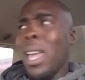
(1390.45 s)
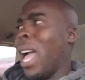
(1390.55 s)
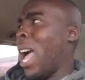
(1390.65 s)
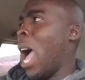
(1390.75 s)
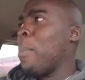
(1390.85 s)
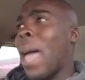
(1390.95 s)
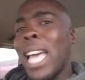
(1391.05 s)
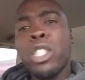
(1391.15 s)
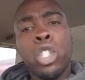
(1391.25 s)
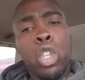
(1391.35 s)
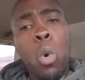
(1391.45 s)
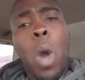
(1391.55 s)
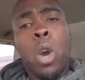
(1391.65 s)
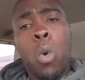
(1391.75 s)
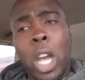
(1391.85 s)
I'm asking you
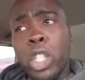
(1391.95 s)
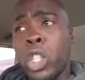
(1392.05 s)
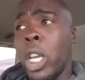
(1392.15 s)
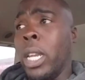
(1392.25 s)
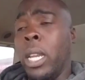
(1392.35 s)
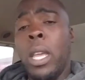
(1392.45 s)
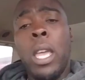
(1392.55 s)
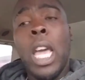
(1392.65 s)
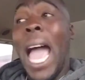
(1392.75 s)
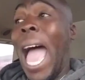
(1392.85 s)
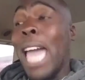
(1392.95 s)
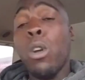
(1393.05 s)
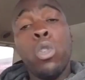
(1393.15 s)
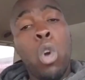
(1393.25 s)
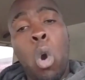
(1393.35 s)
a question. I
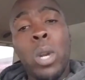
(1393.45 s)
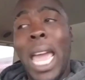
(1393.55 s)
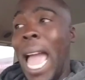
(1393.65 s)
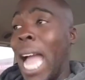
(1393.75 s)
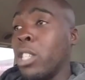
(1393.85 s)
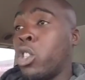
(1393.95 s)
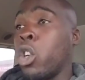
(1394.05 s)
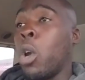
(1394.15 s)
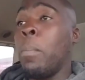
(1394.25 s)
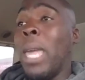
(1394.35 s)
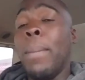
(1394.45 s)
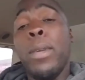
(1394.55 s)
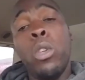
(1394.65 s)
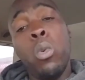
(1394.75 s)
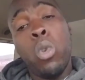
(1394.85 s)
don't know the answer. Maybe
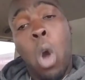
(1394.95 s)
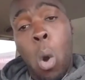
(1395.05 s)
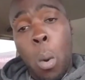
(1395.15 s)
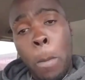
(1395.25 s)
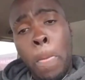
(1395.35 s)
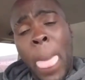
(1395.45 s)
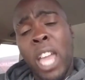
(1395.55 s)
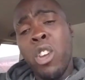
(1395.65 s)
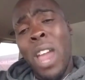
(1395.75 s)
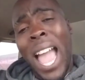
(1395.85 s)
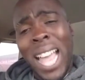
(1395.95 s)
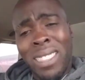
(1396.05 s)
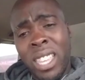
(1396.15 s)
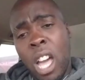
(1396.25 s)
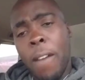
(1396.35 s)
you know. And you're
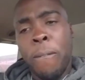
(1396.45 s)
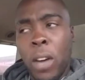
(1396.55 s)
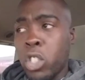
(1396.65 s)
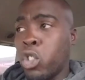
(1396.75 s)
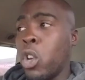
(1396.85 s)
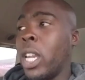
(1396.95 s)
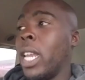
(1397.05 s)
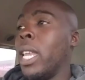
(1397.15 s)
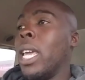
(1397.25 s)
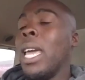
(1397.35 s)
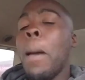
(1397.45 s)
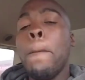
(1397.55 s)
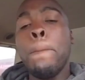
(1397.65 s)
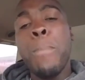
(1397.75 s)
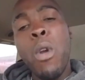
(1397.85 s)
acting all frustrated.
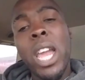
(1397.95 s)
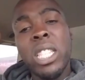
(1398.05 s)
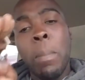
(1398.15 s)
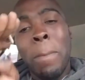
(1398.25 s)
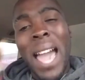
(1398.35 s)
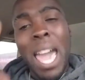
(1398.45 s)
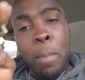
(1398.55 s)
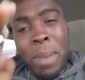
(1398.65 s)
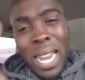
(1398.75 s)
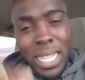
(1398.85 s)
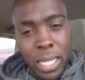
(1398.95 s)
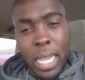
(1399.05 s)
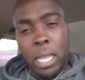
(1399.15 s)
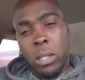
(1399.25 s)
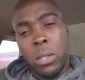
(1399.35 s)
Brings bad
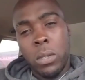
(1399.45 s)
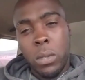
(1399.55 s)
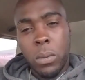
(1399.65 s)
blessings.